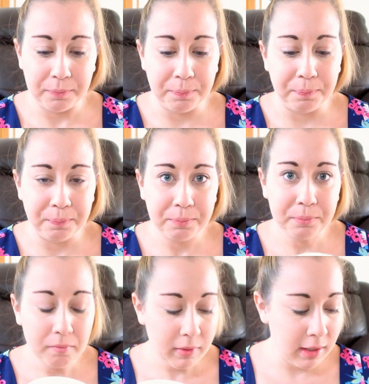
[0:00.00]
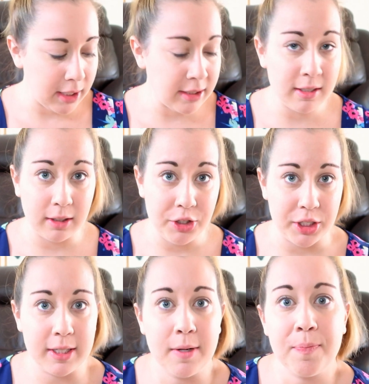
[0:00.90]
Mmm. That's
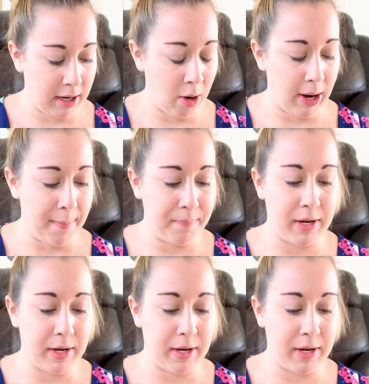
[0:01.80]
delicious. Okay,